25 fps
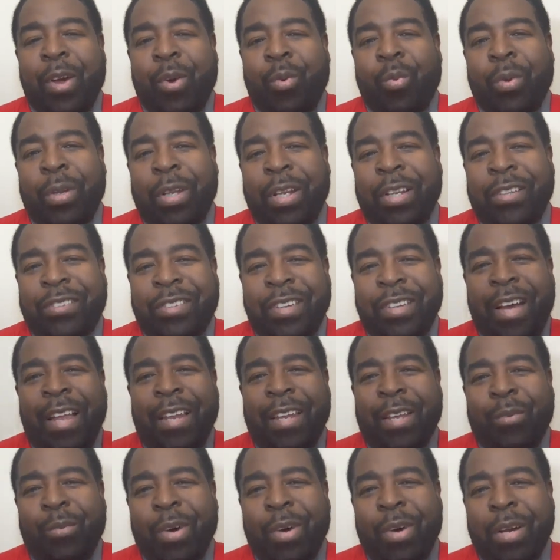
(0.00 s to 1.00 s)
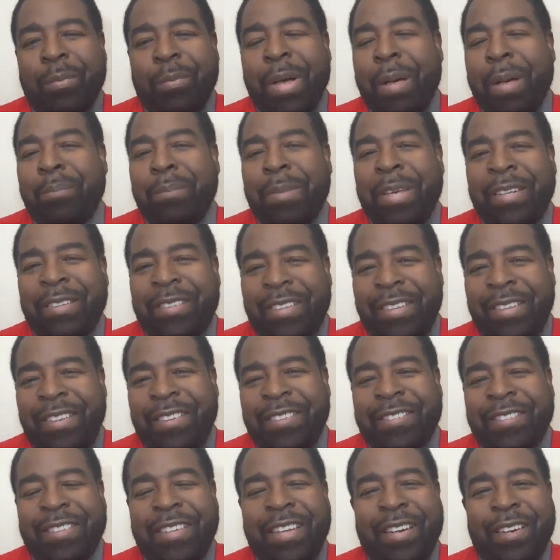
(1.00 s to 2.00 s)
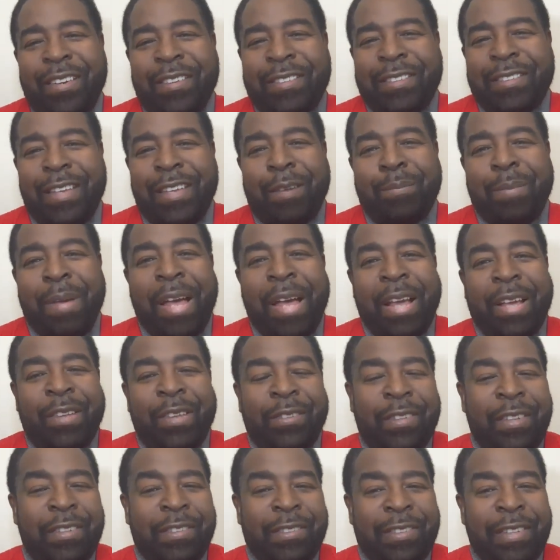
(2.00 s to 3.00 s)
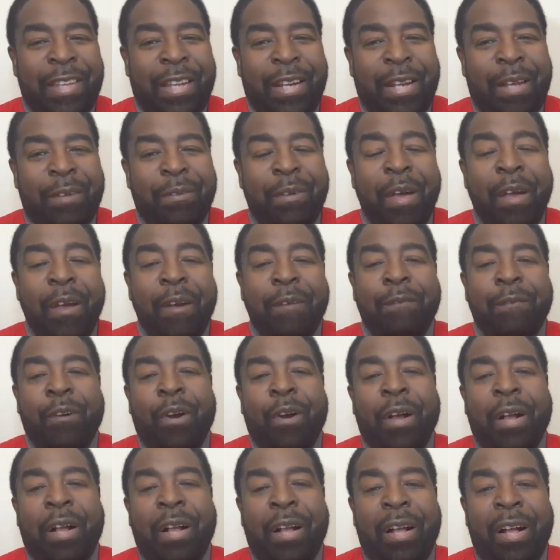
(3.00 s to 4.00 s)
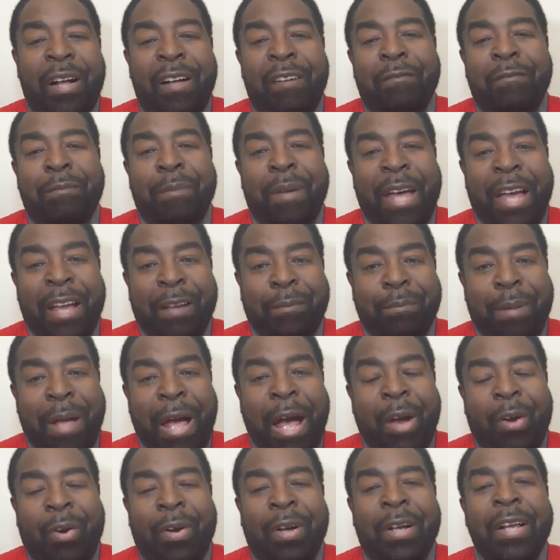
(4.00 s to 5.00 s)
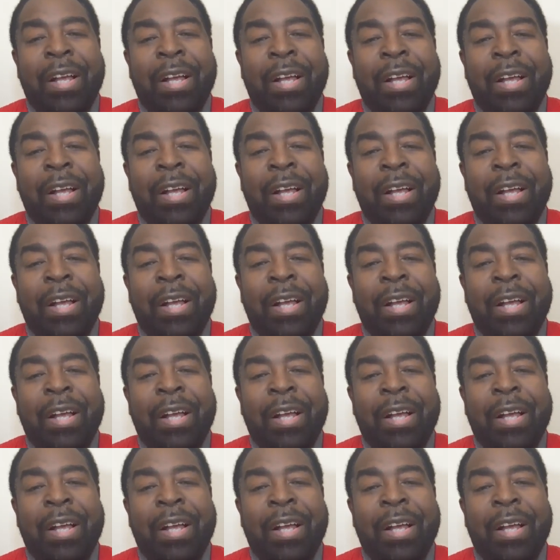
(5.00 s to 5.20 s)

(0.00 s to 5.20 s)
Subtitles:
Willie Jolly, one of my mentees, said a setback is a setup for a comeback power.